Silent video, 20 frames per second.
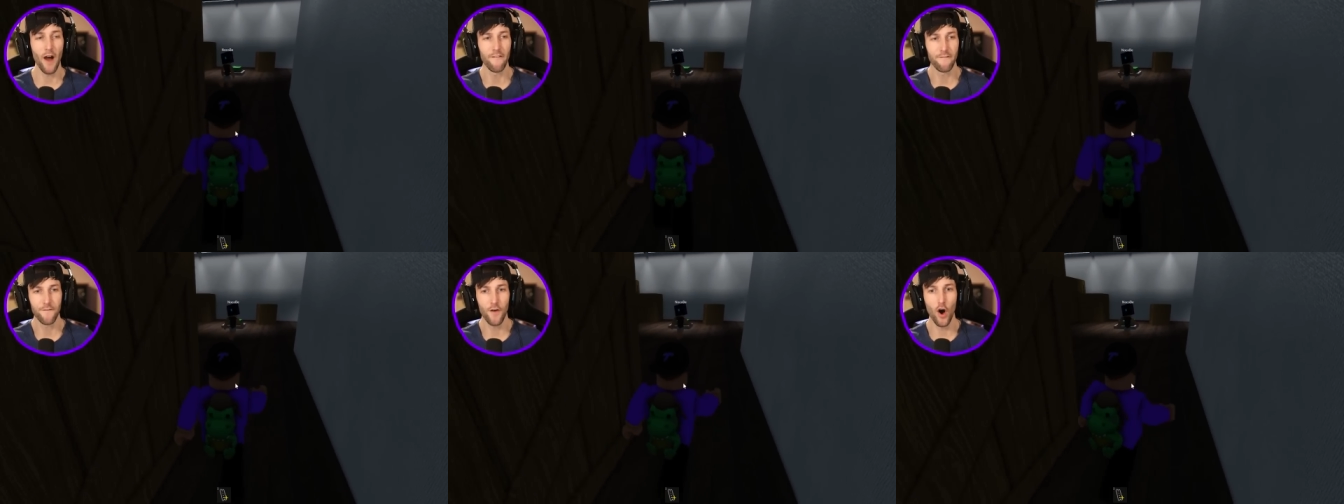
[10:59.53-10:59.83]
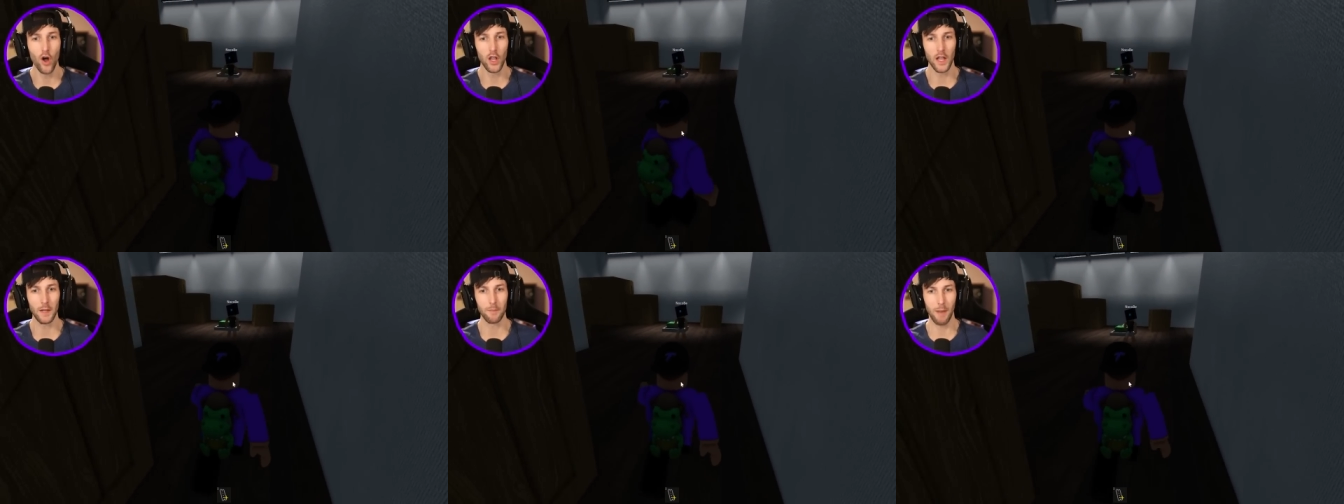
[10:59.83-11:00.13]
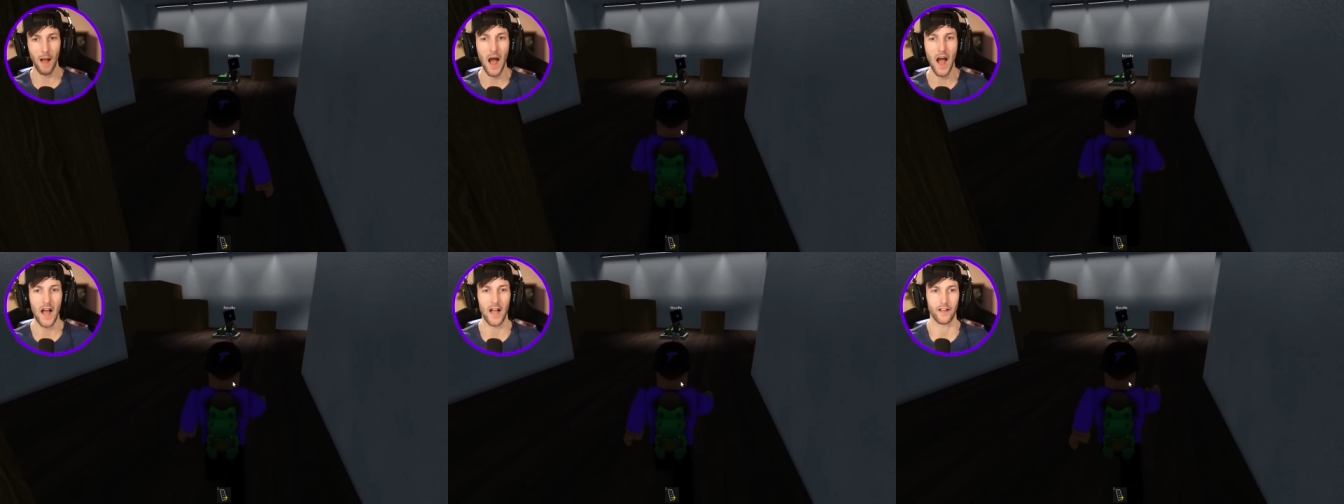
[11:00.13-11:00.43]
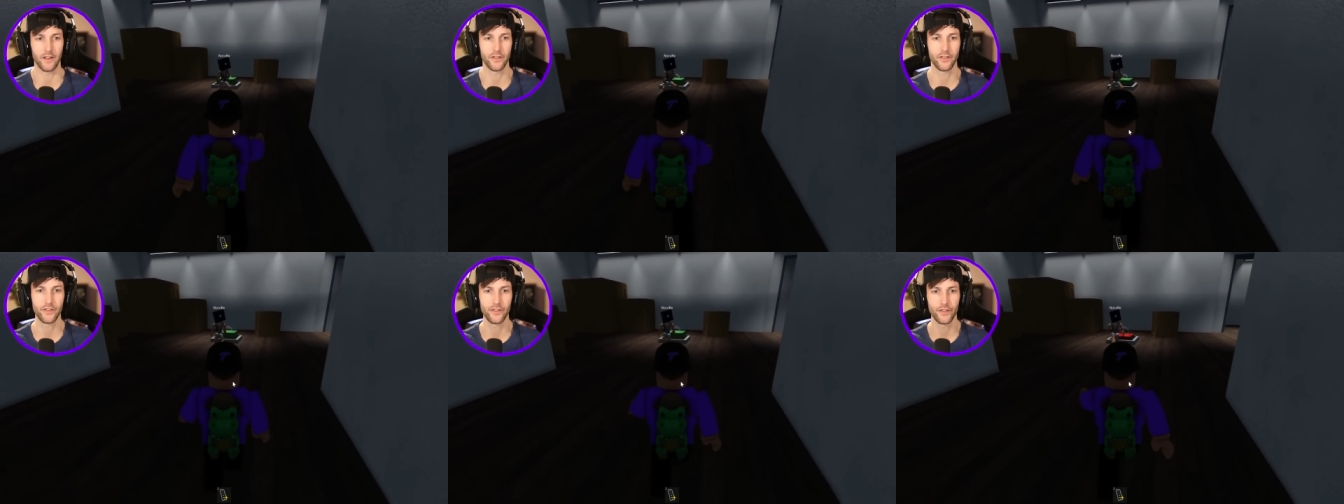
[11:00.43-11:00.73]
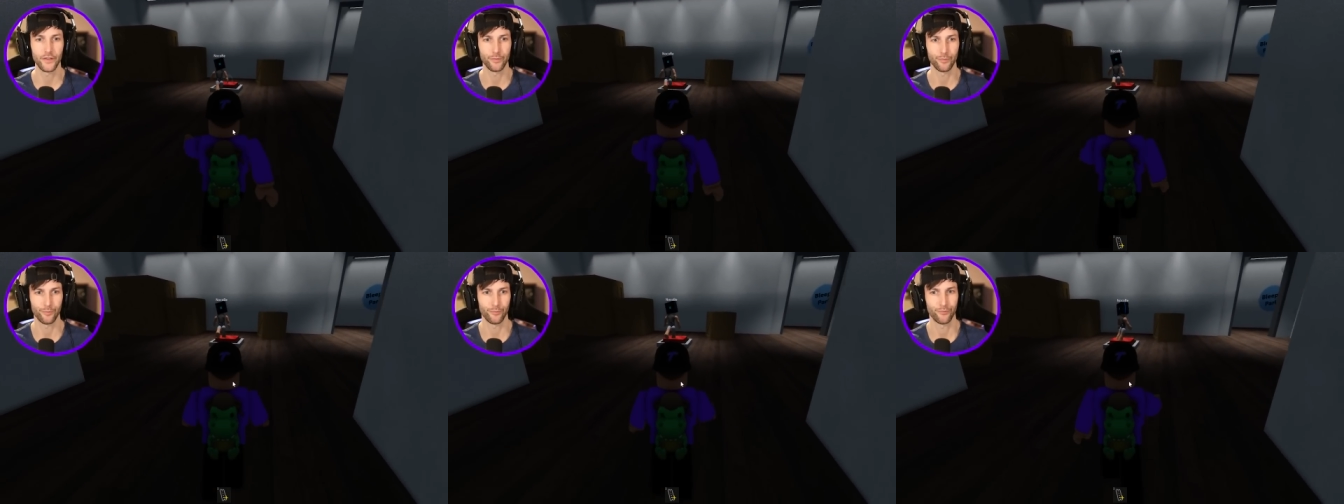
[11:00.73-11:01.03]
a falling
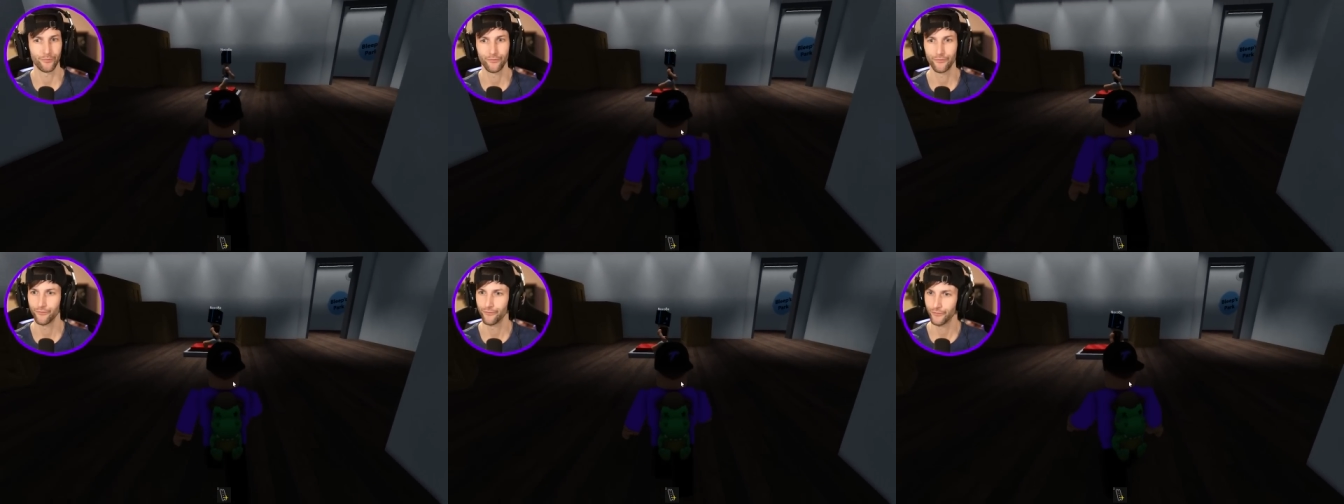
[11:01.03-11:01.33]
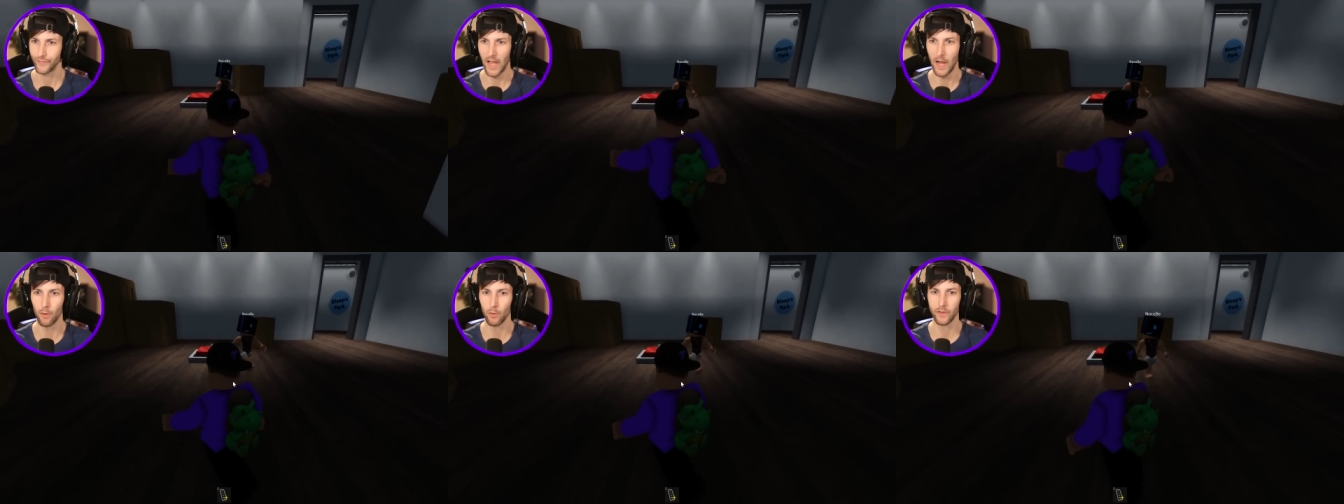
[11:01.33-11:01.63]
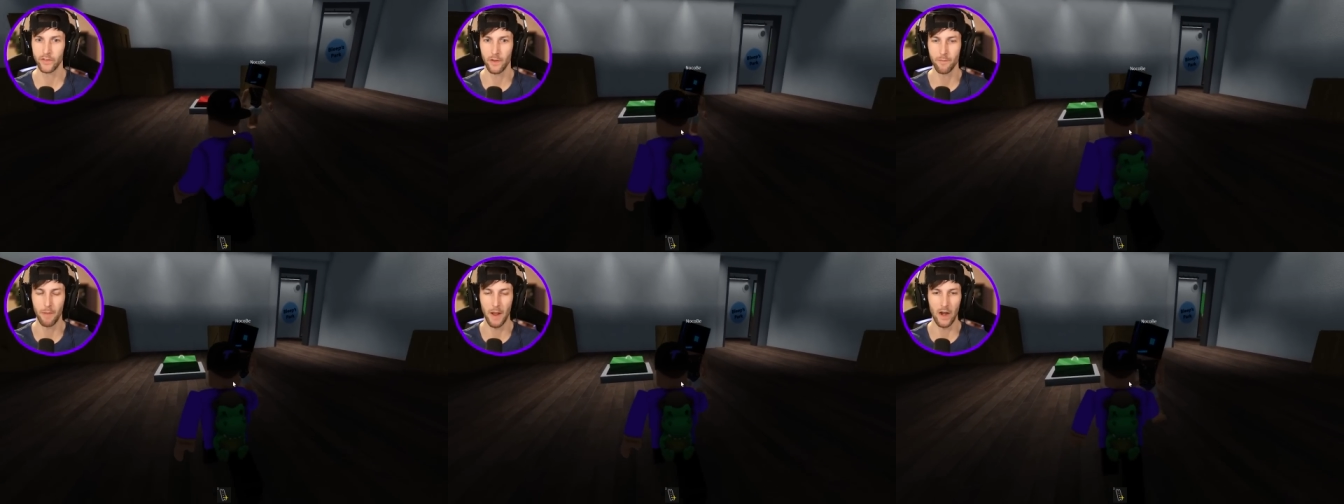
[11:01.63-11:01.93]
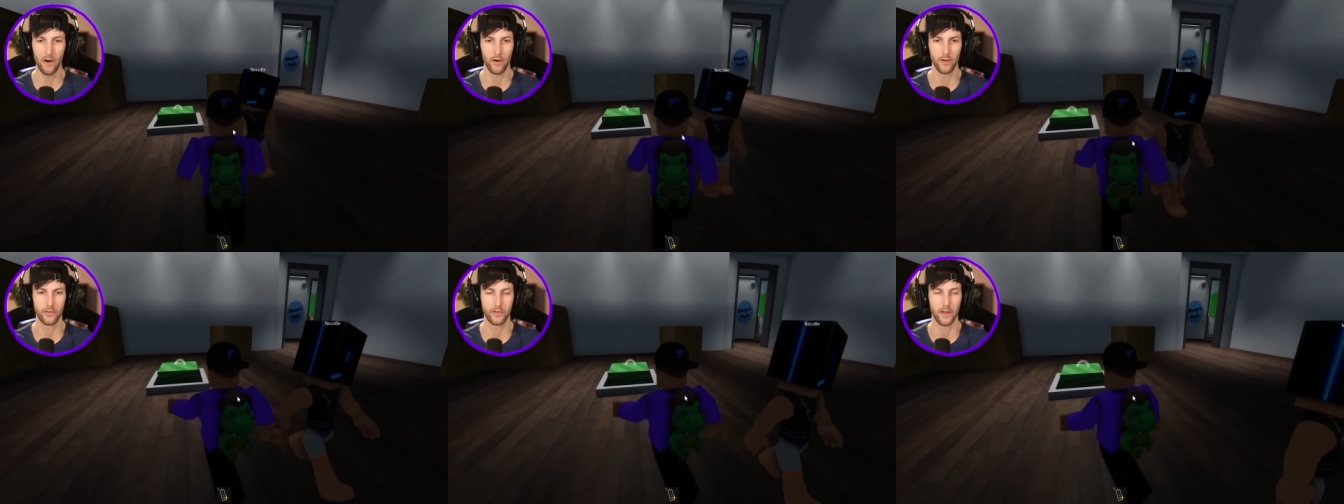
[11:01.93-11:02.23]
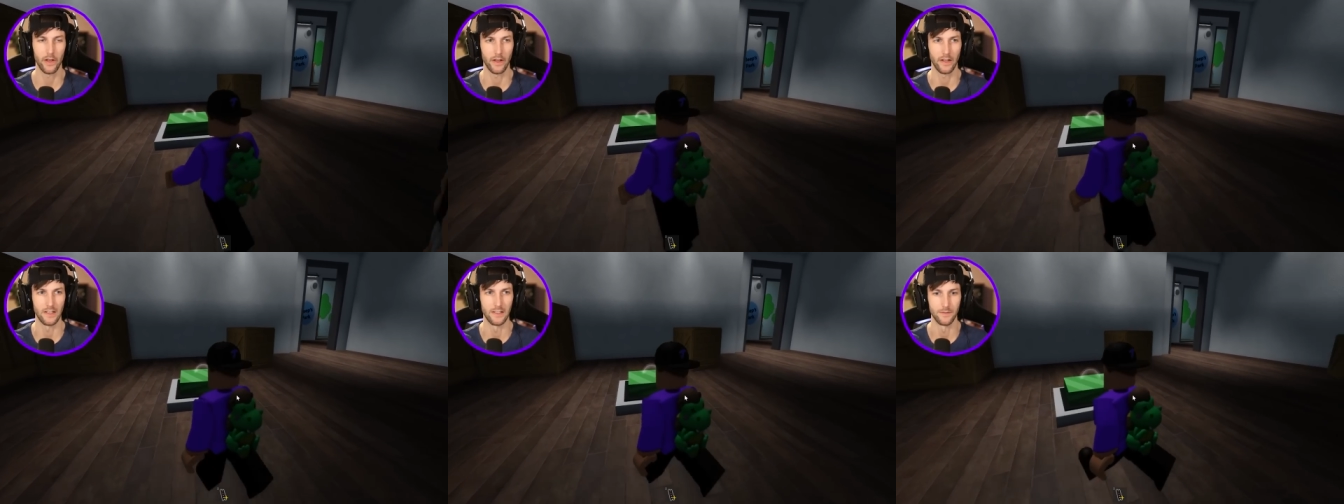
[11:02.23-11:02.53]
box. That was
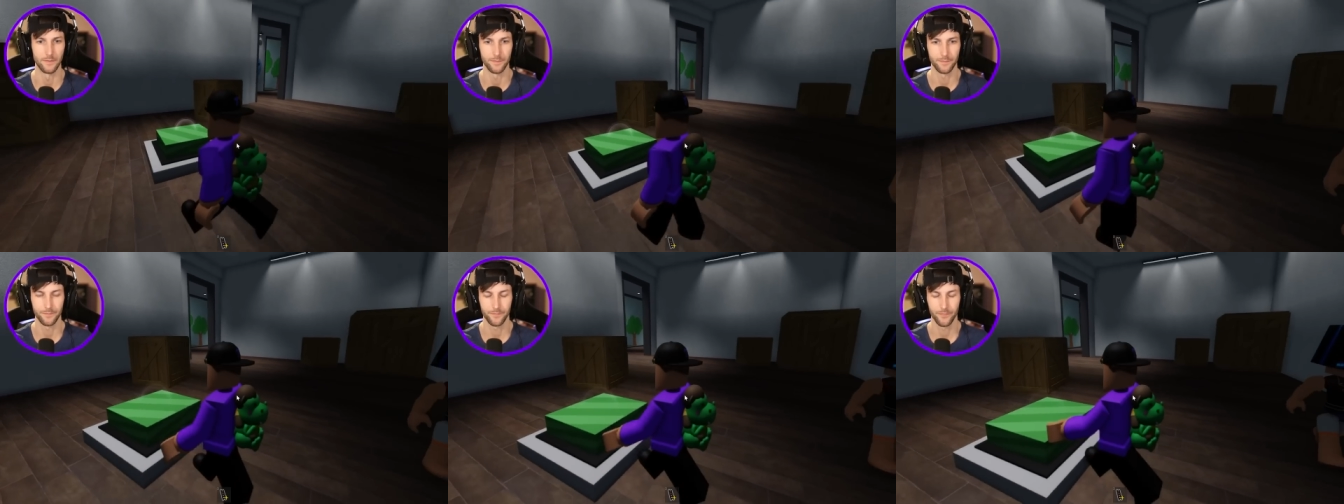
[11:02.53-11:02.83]
embarrassing.